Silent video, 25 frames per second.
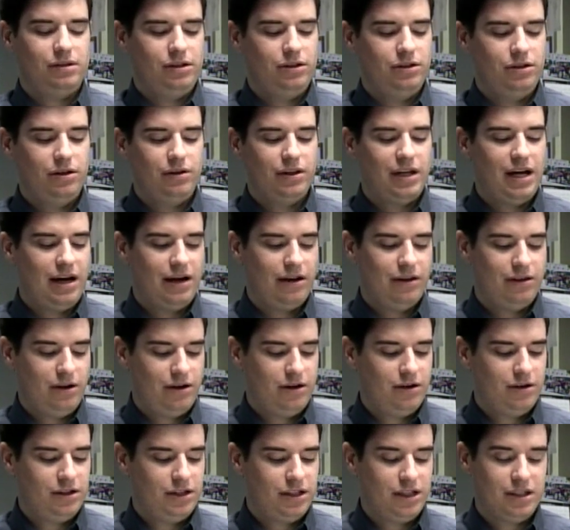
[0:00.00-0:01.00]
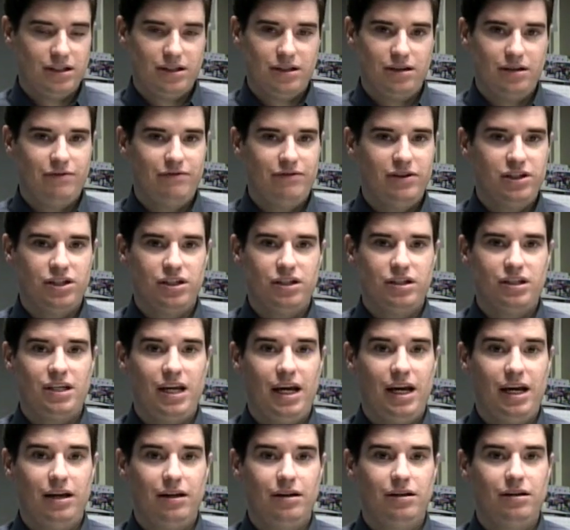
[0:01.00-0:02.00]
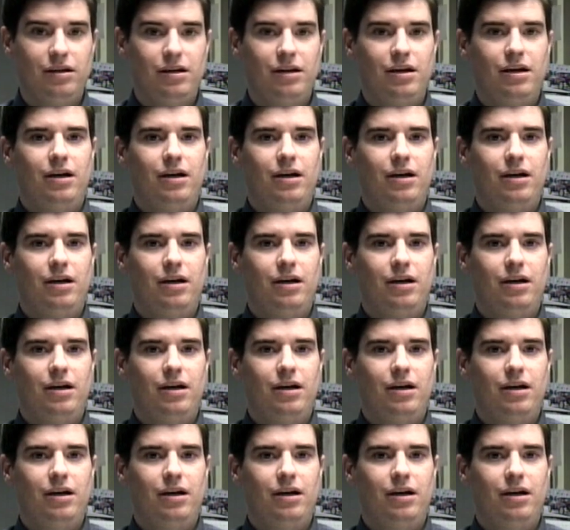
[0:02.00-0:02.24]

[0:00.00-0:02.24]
they're just in Division 10.